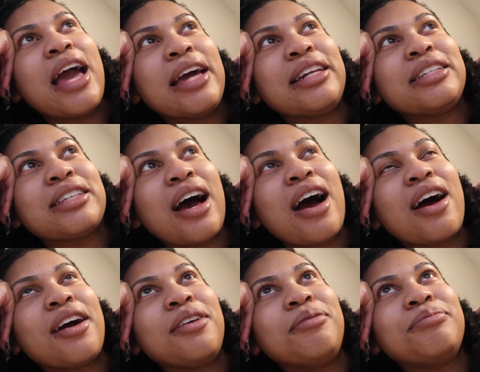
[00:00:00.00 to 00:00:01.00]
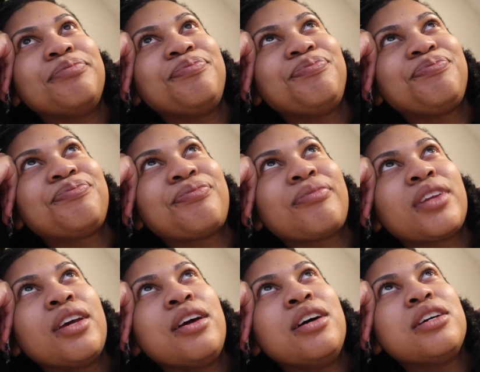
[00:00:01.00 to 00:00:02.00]
anytime
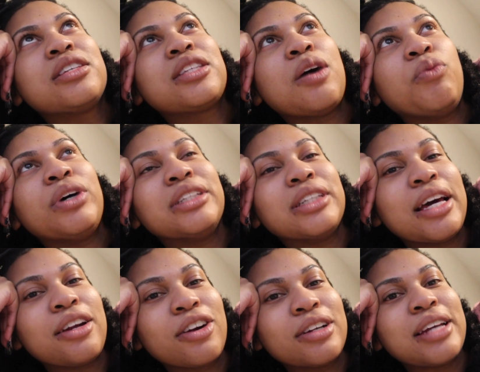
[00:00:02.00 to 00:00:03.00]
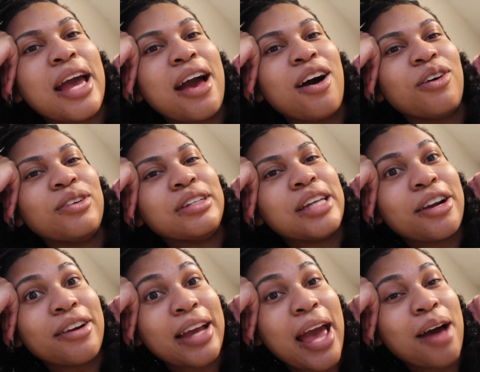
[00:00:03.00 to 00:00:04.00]
someone let her down,
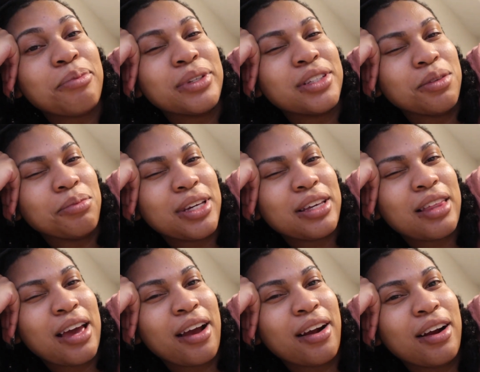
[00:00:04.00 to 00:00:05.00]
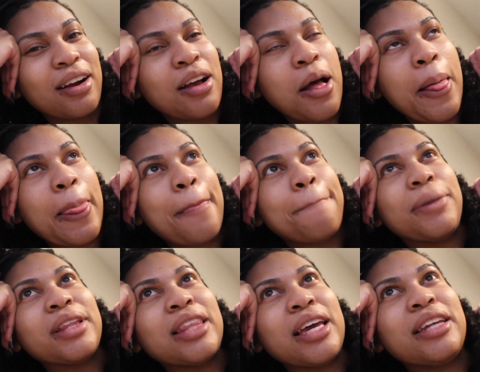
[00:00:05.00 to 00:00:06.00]
Derek happened to be there,
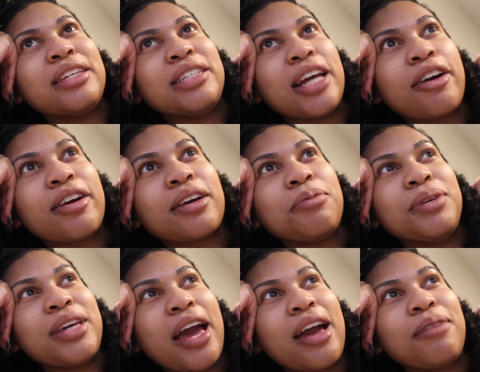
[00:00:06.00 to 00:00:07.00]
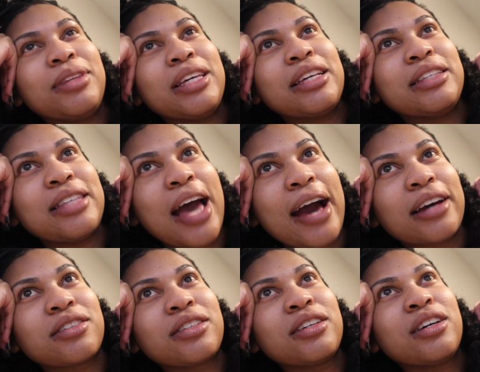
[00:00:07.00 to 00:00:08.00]
but then Derek became the
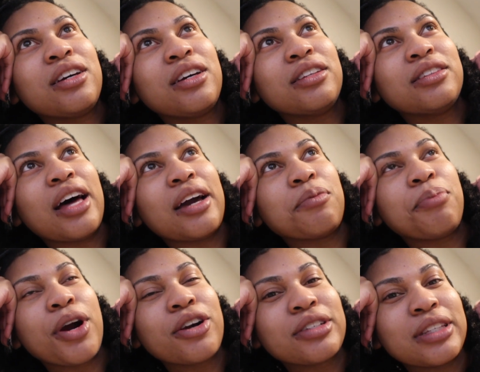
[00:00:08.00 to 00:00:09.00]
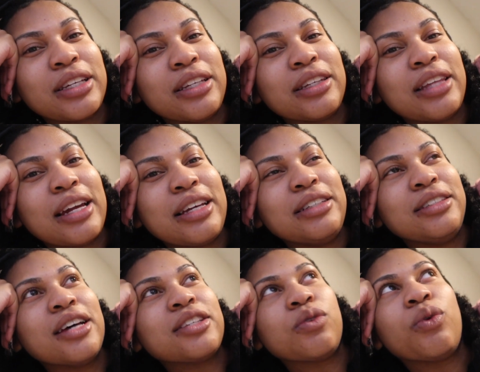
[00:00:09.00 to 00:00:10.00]
exact like person that he
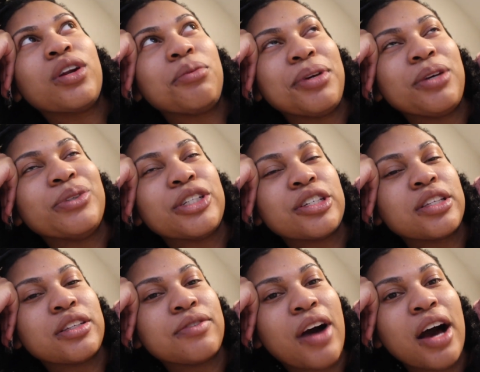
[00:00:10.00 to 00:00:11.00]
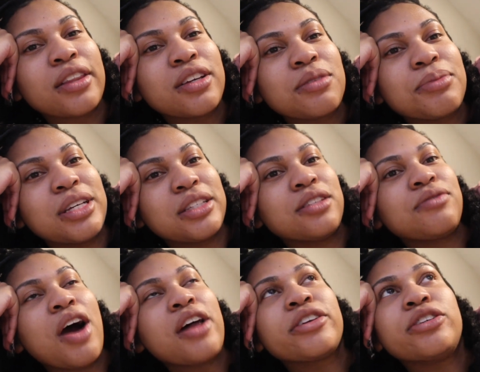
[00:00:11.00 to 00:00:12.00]
doesn't want to be, which is his father, because his
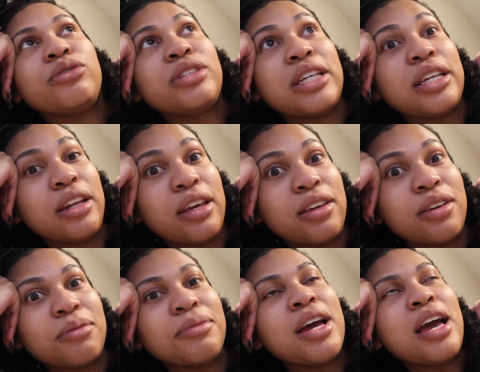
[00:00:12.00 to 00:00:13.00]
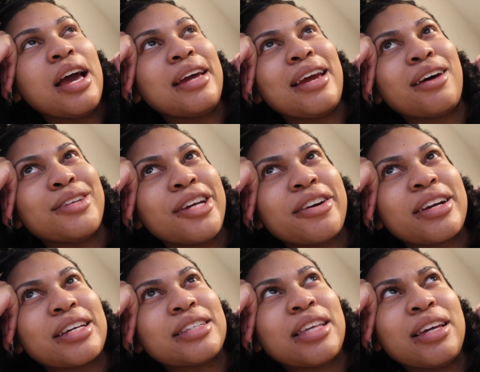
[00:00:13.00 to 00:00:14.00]
father used to hit him, and now
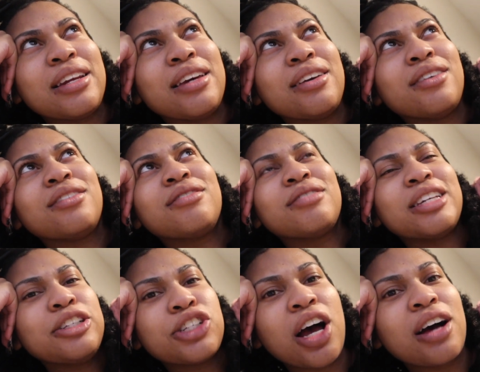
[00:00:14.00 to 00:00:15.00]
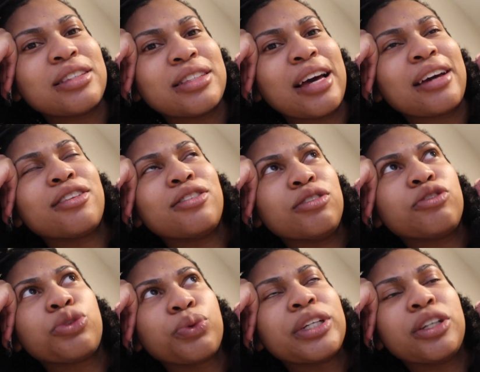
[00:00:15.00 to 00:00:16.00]
Derek is hitting Keyshawn's like
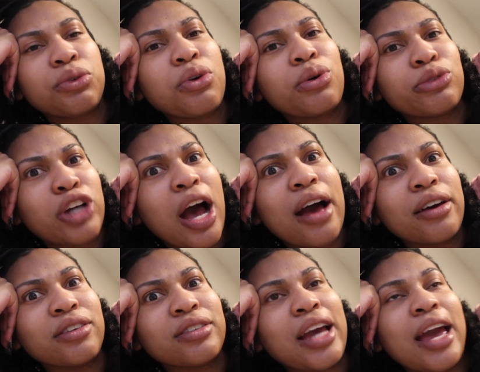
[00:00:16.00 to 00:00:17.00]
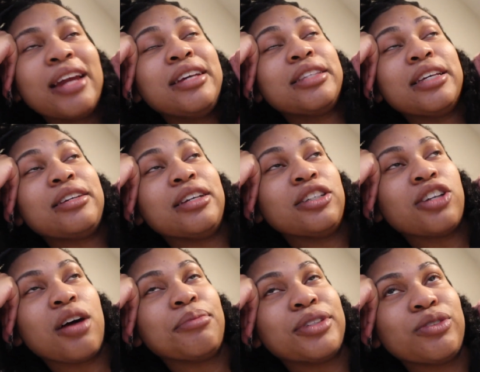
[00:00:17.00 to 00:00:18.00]
three-year-old child, and he's hitting
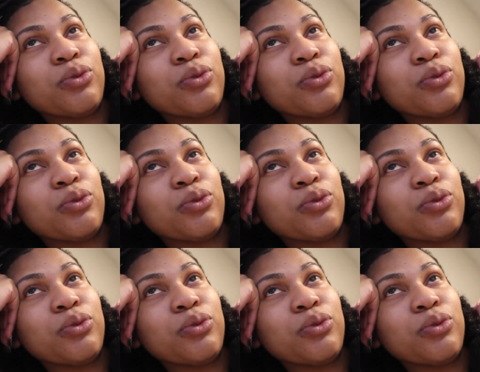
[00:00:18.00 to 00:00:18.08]
Keyshawn, but